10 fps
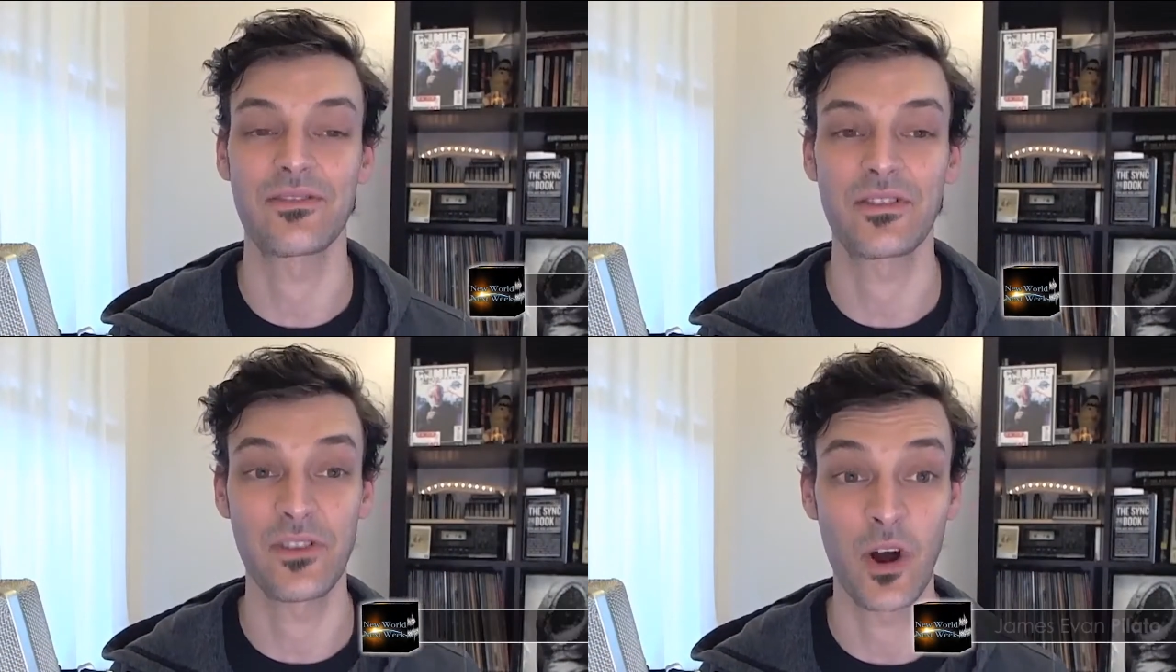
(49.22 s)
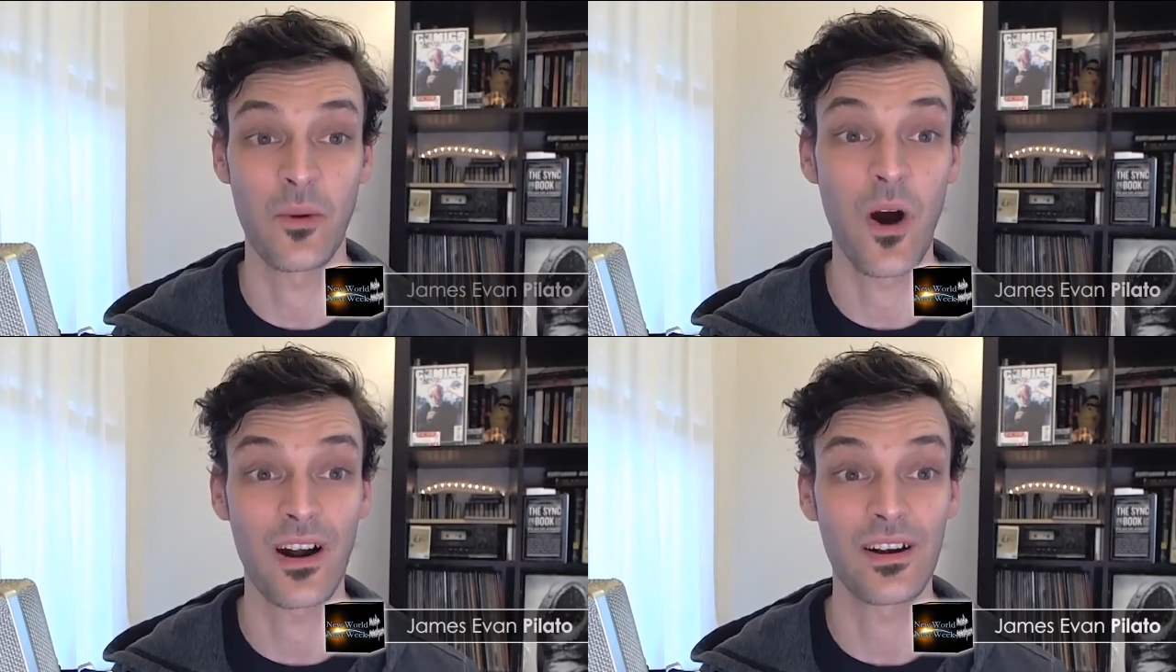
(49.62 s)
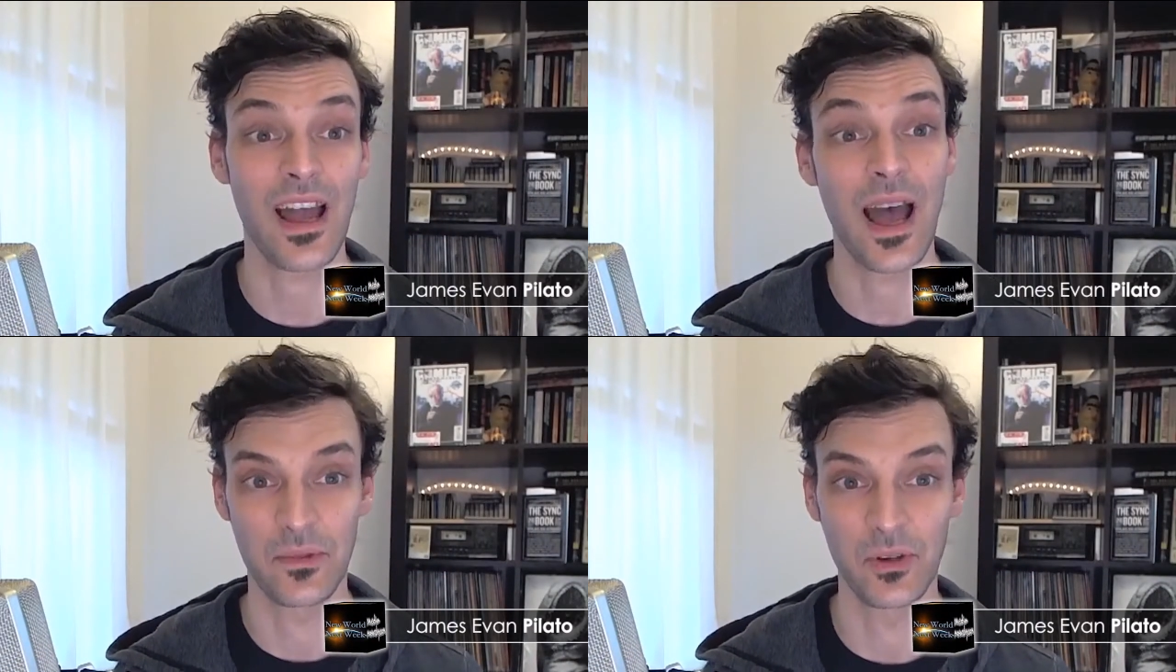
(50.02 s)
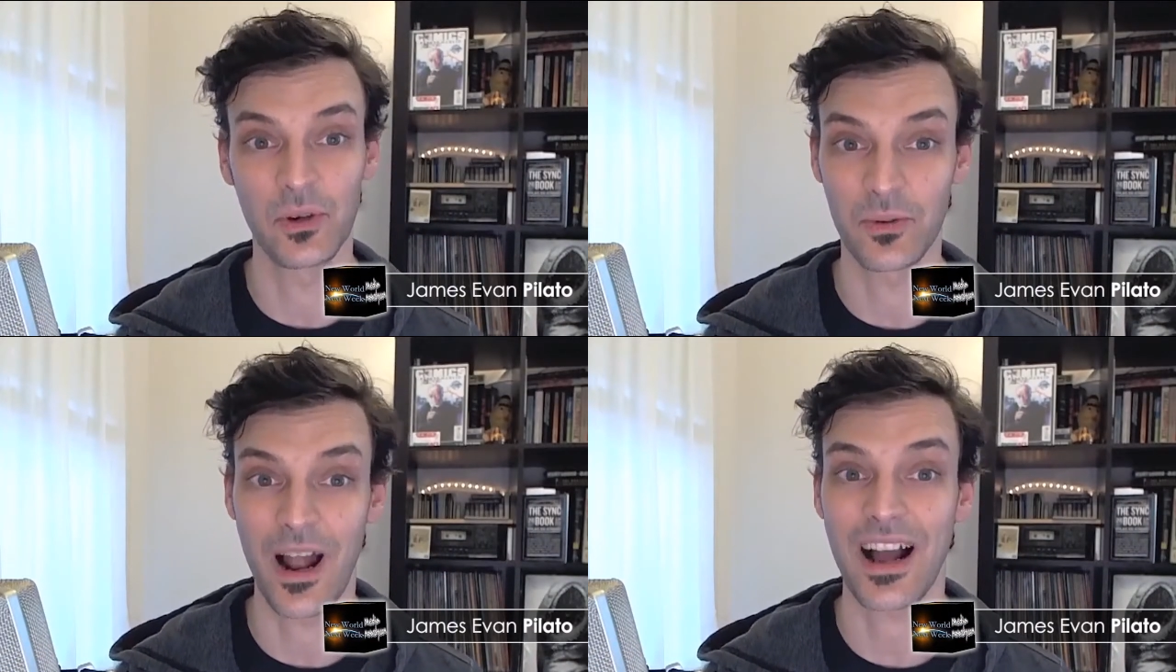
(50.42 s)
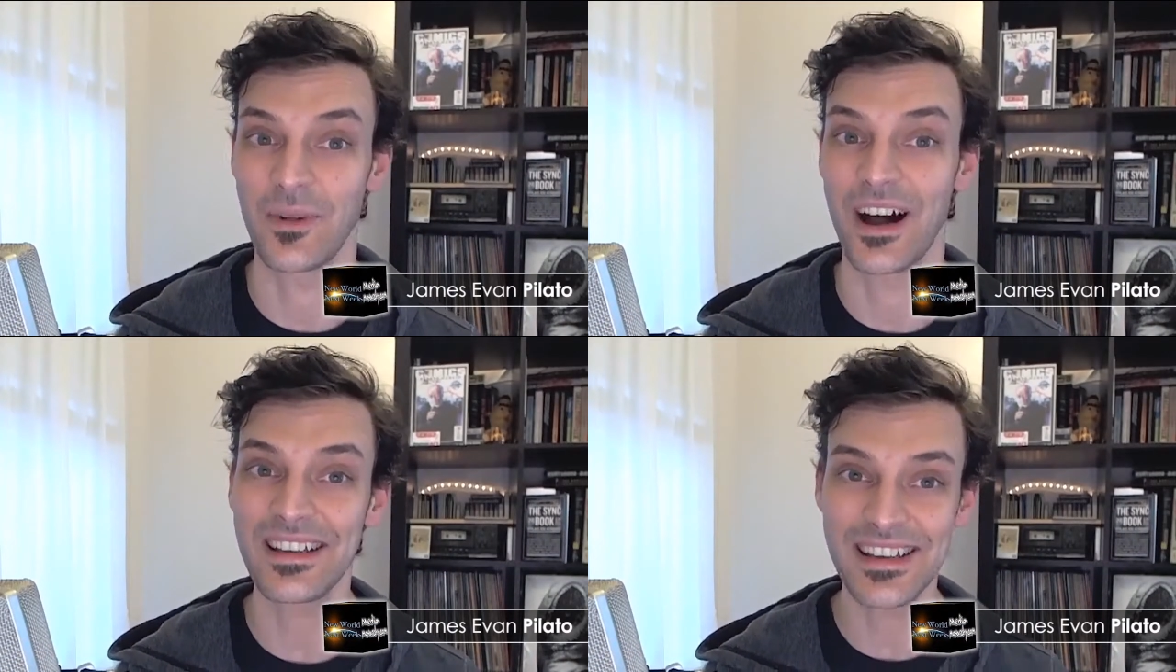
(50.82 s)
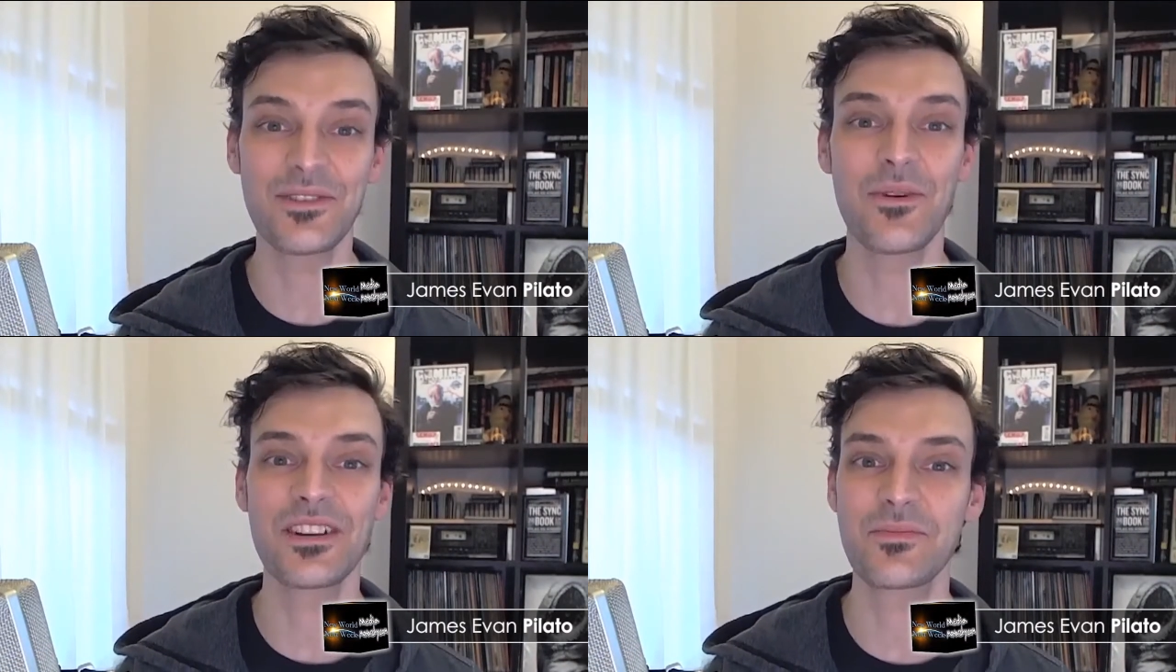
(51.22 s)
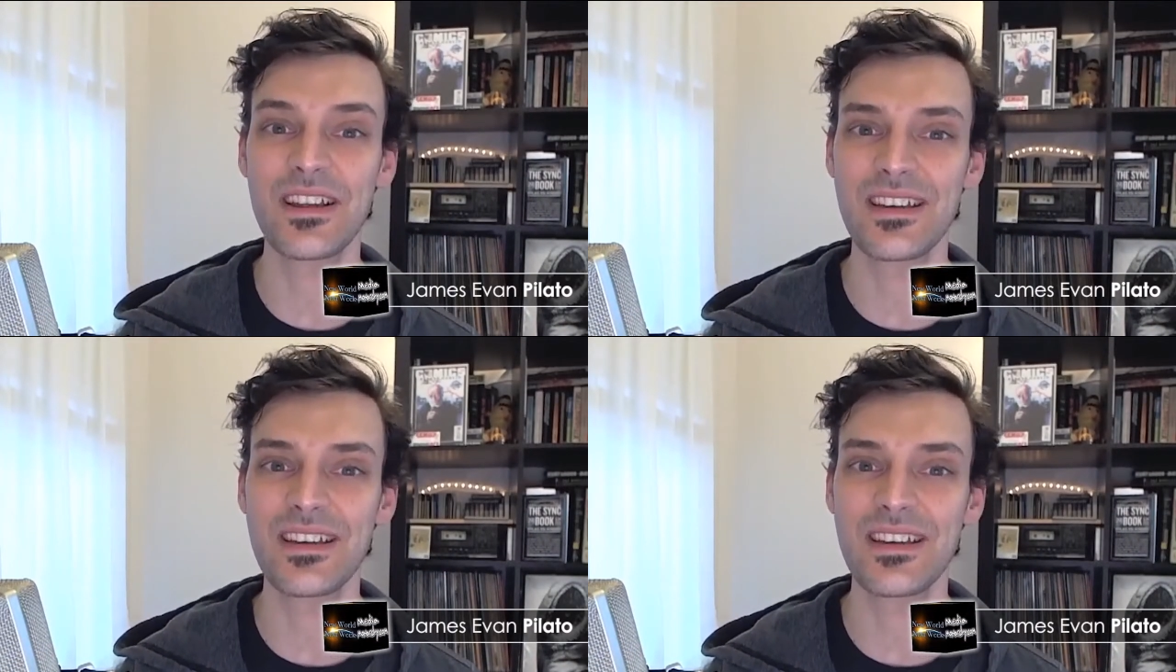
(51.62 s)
however, of Omar Abdul Rahman in U.S.